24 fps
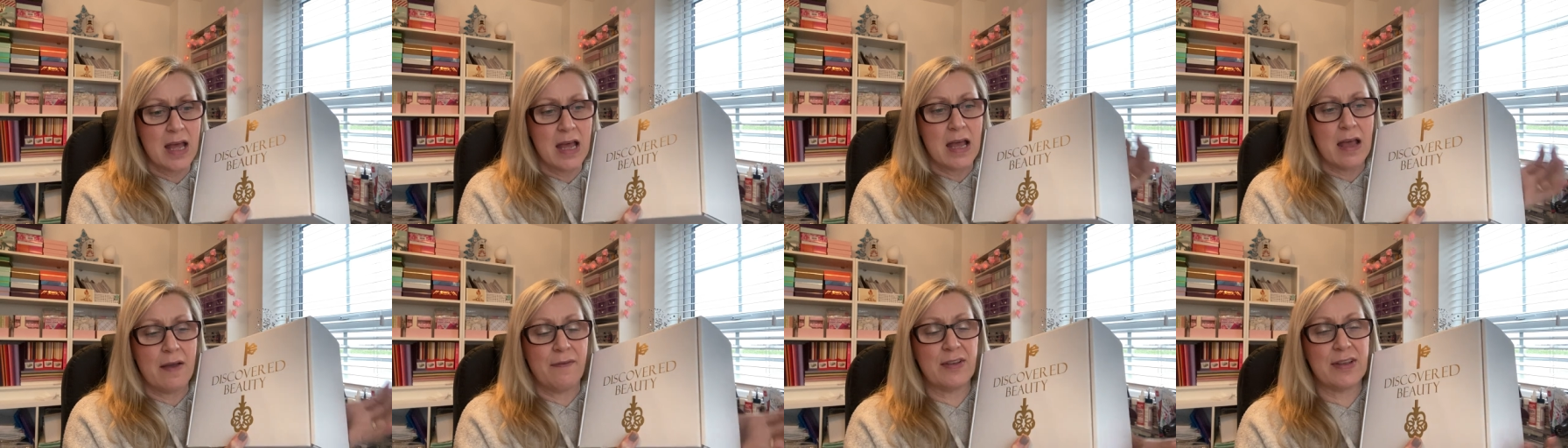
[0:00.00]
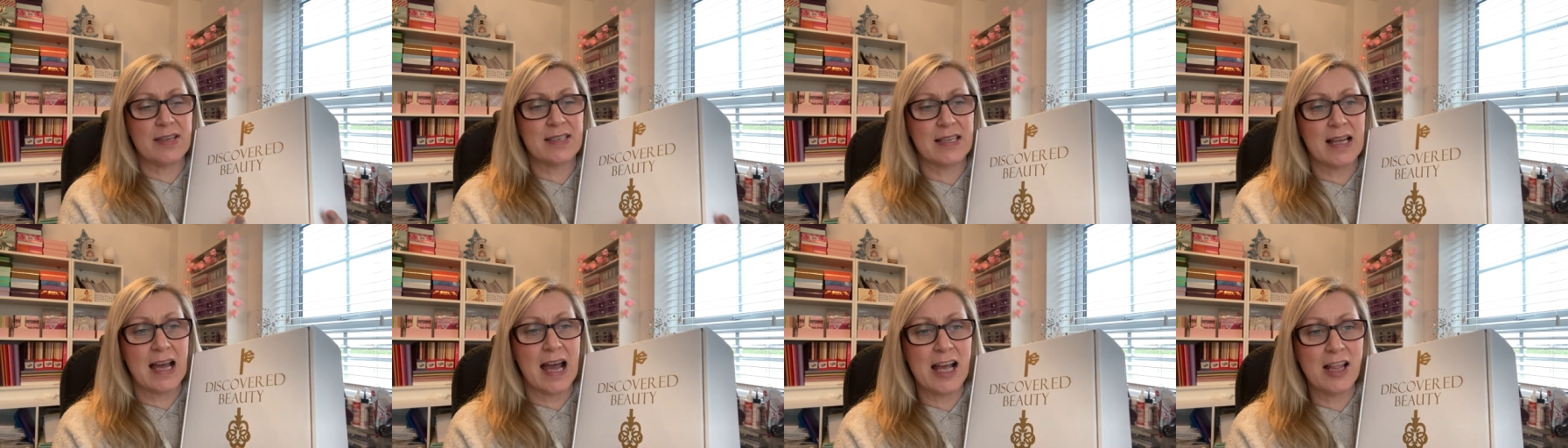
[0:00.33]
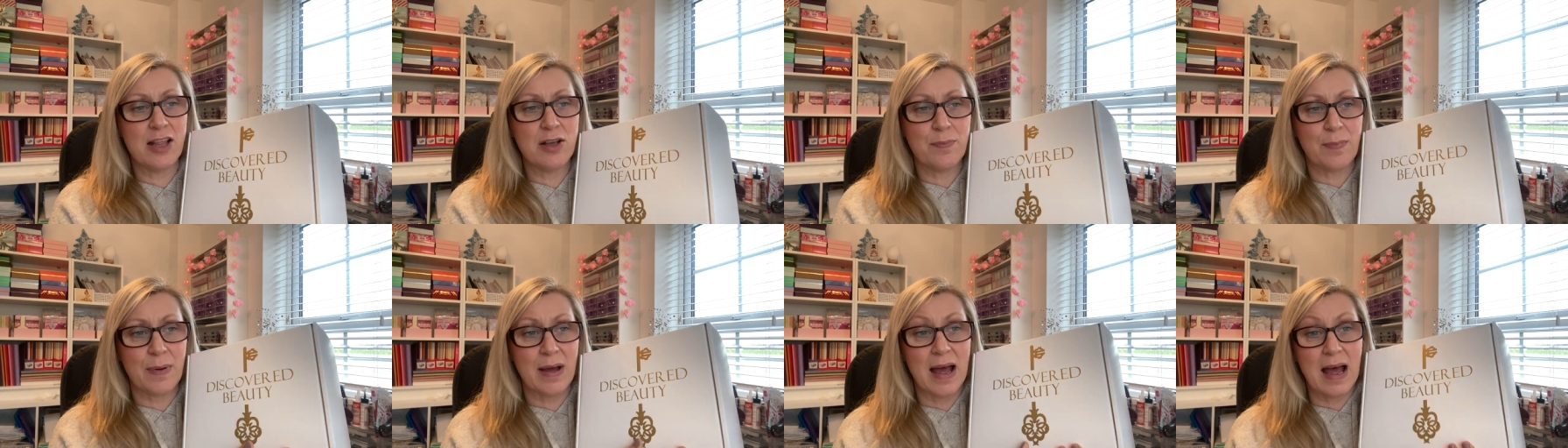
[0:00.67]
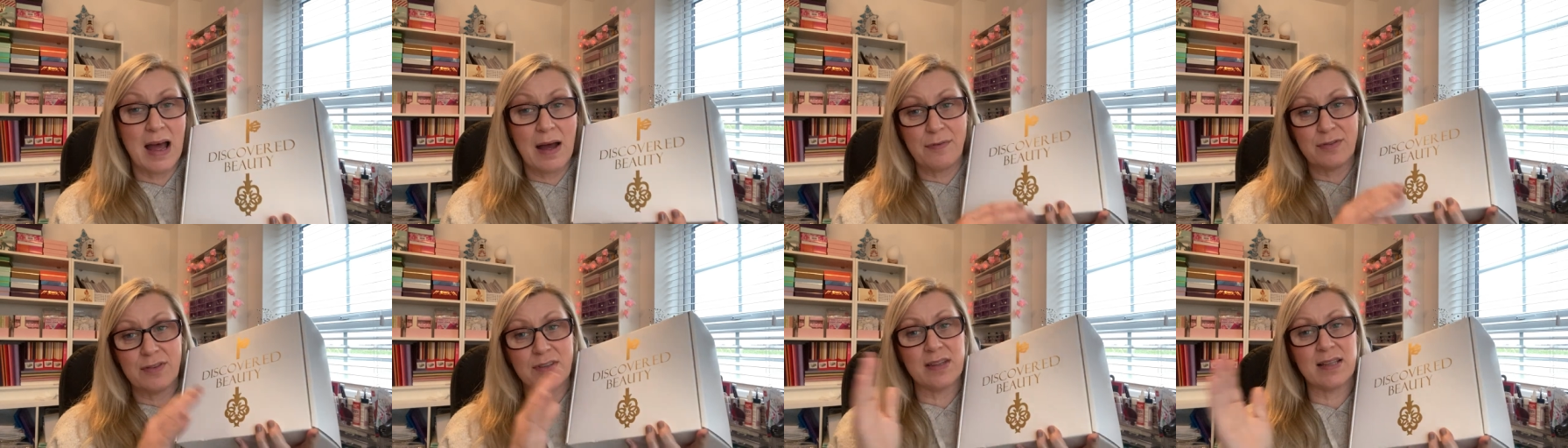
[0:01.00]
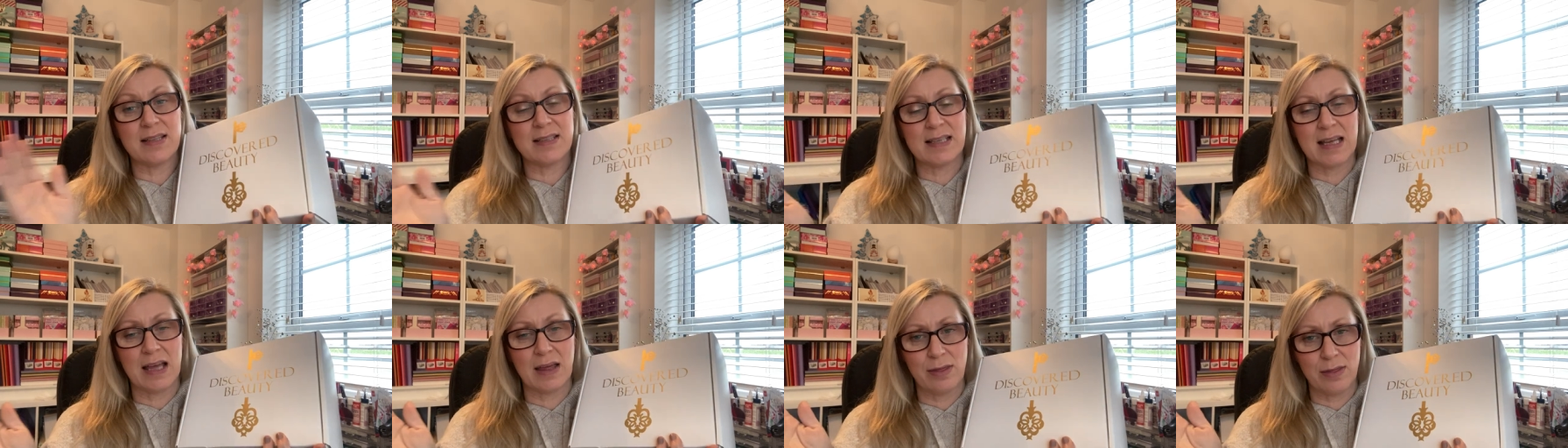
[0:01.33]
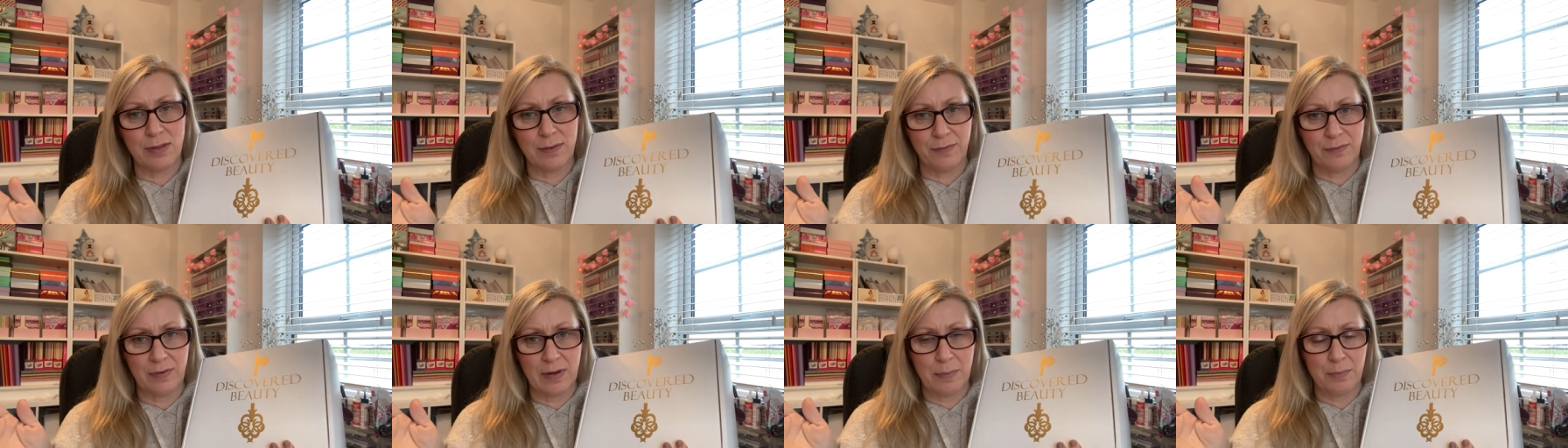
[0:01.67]
If you sign up after the 10th
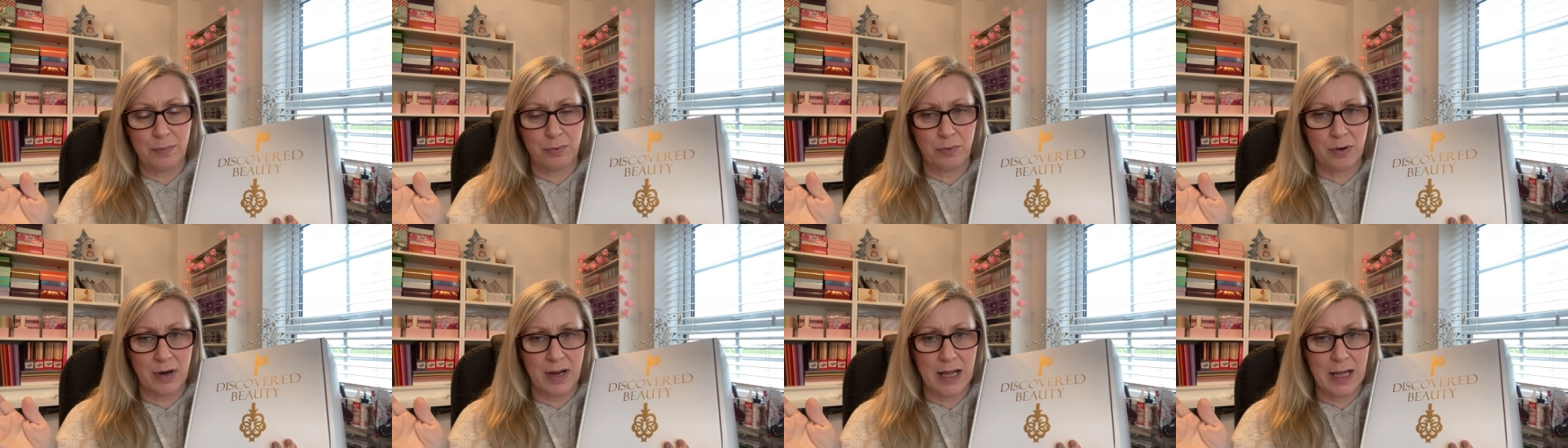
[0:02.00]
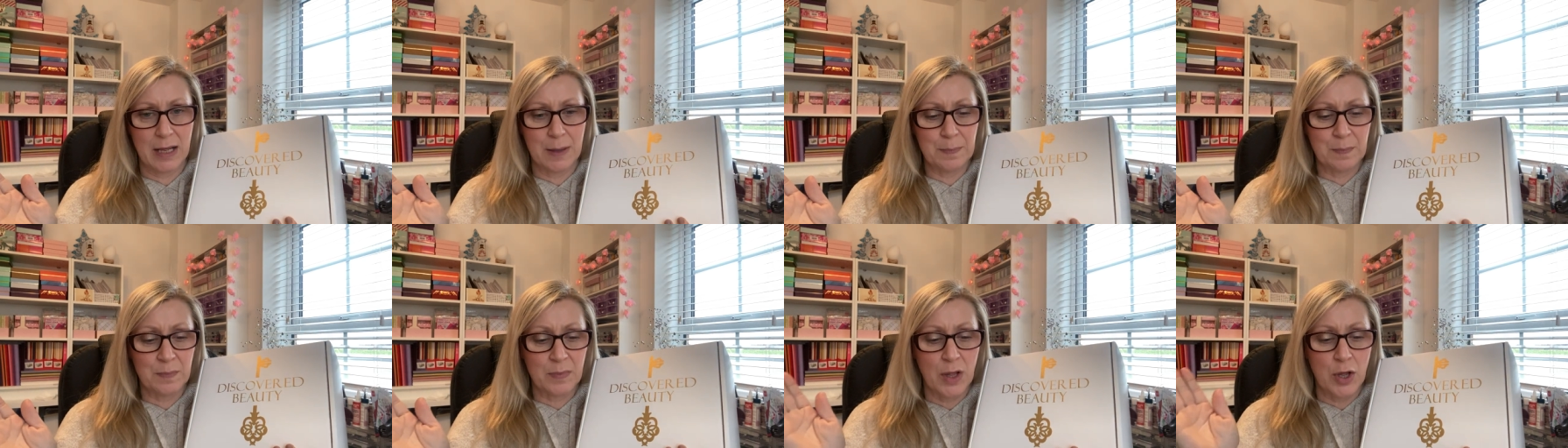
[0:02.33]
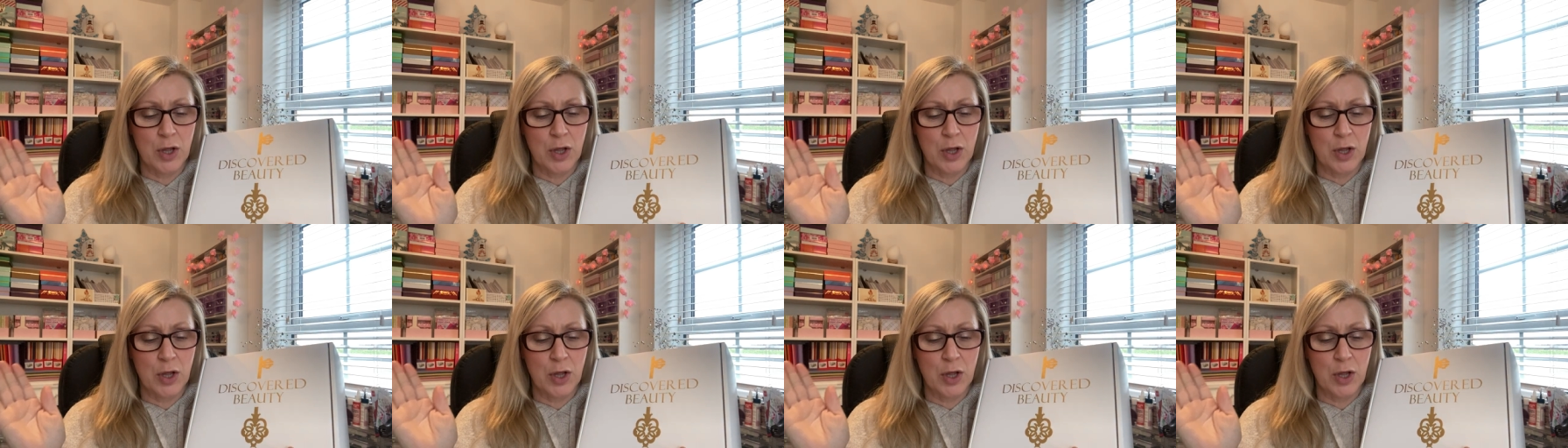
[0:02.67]
of February,